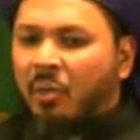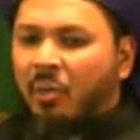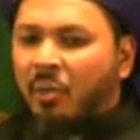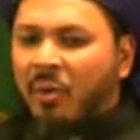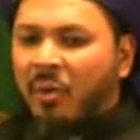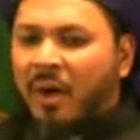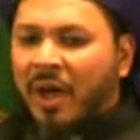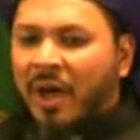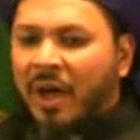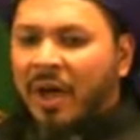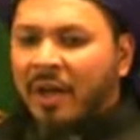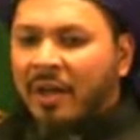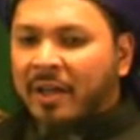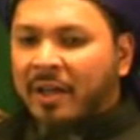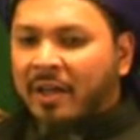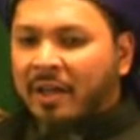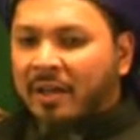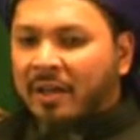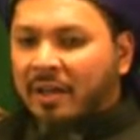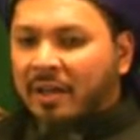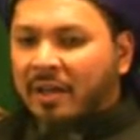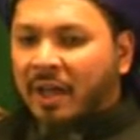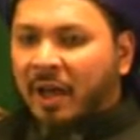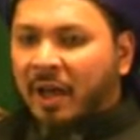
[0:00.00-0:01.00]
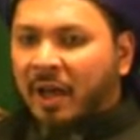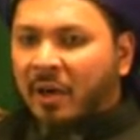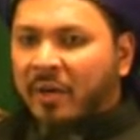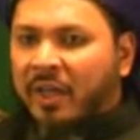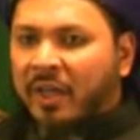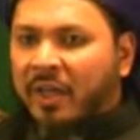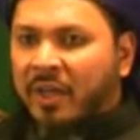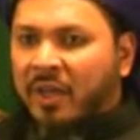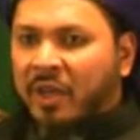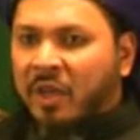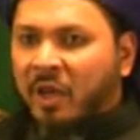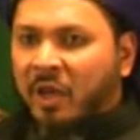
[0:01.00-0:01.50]
where our
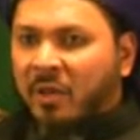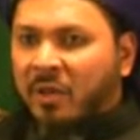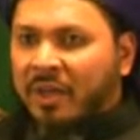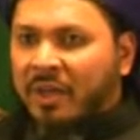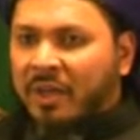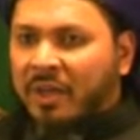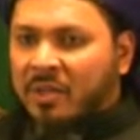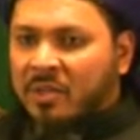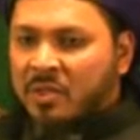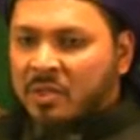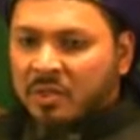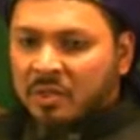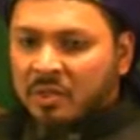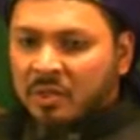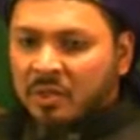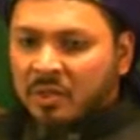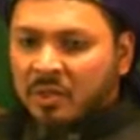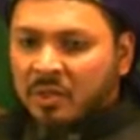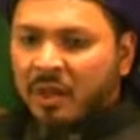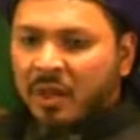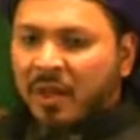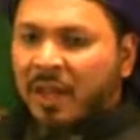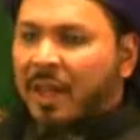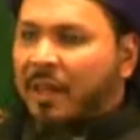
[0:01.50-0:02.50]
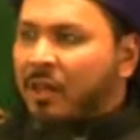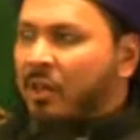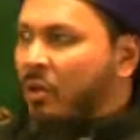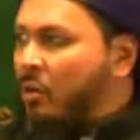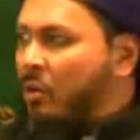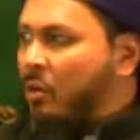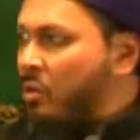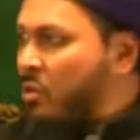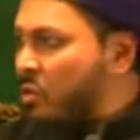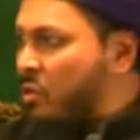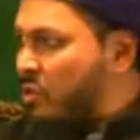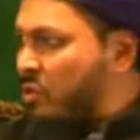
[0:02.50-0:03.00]
ego is let
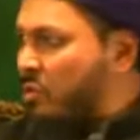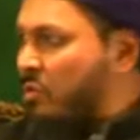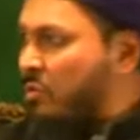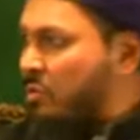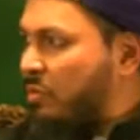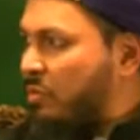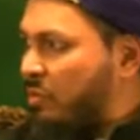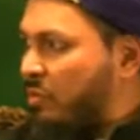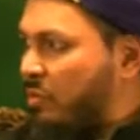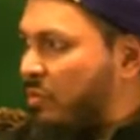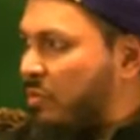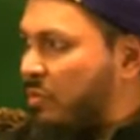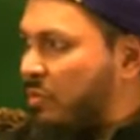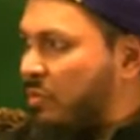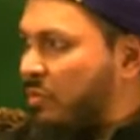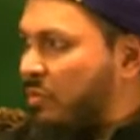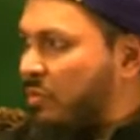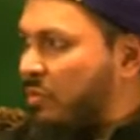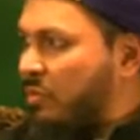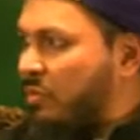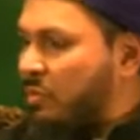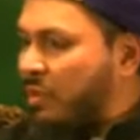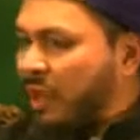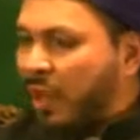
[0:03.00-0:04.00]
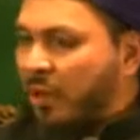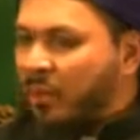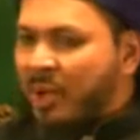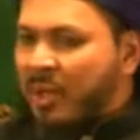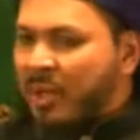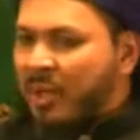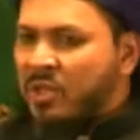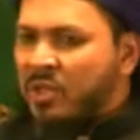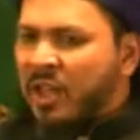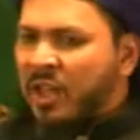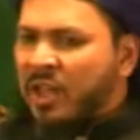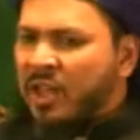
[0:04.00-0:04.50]
loose, and we
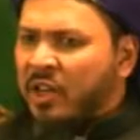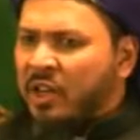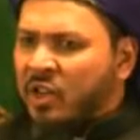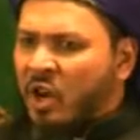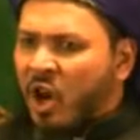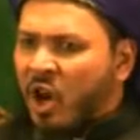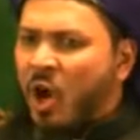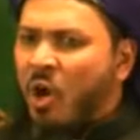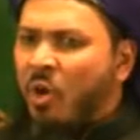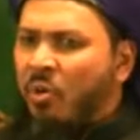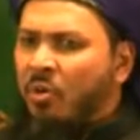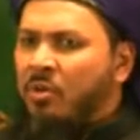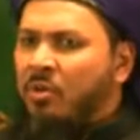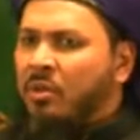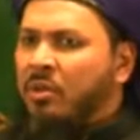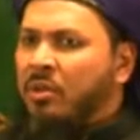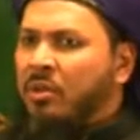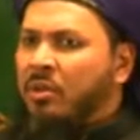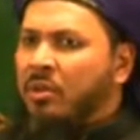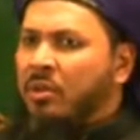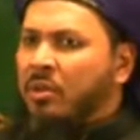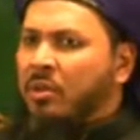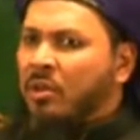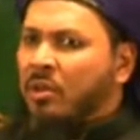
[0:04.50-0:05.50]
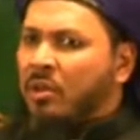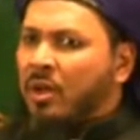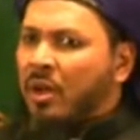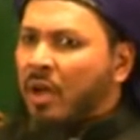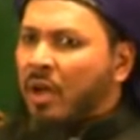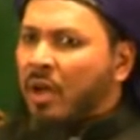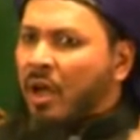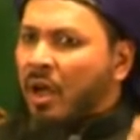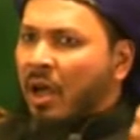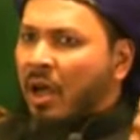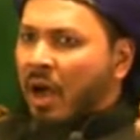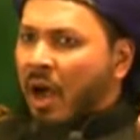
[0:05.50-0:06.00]
are saying, no,
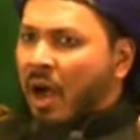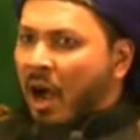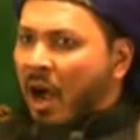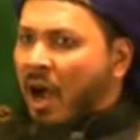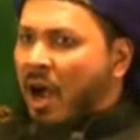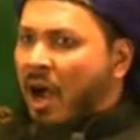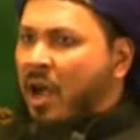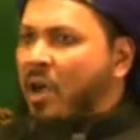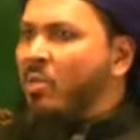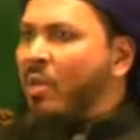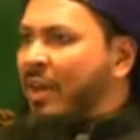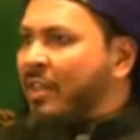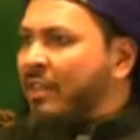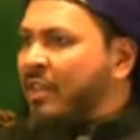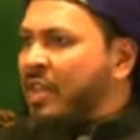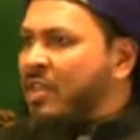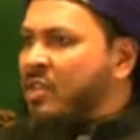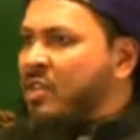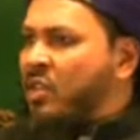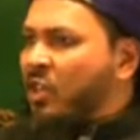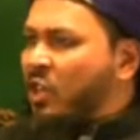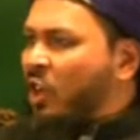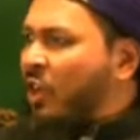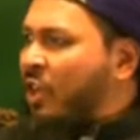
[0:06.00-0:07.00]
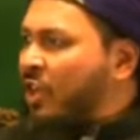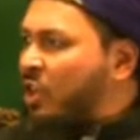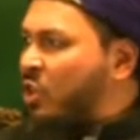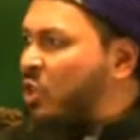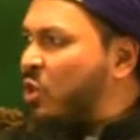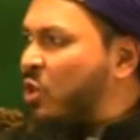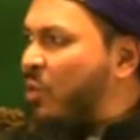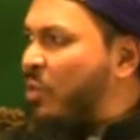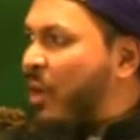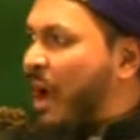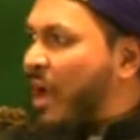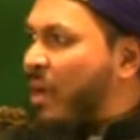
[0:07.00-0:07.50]
I want this according
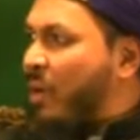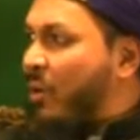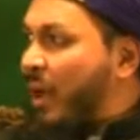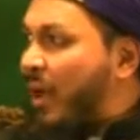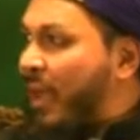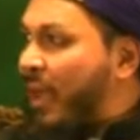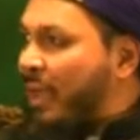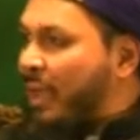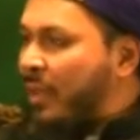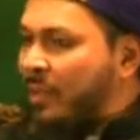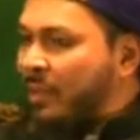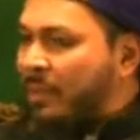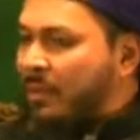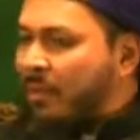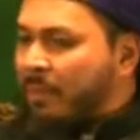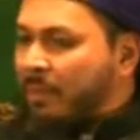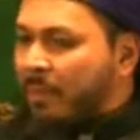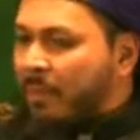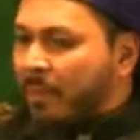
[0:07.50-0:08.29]
to my way,